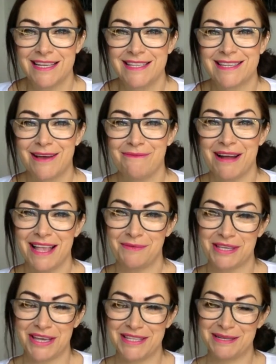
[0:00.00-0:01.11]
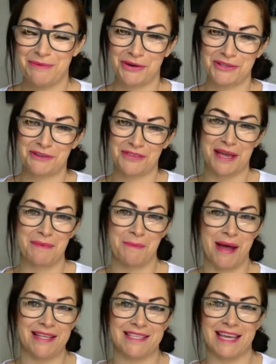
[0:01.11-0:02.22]
So my name is Kirsty Bortoft. I'm a
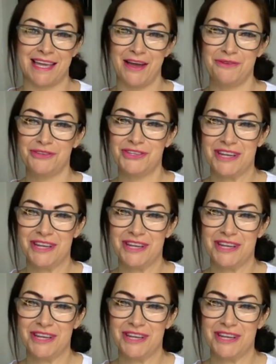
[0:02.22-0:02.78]
mindset coach.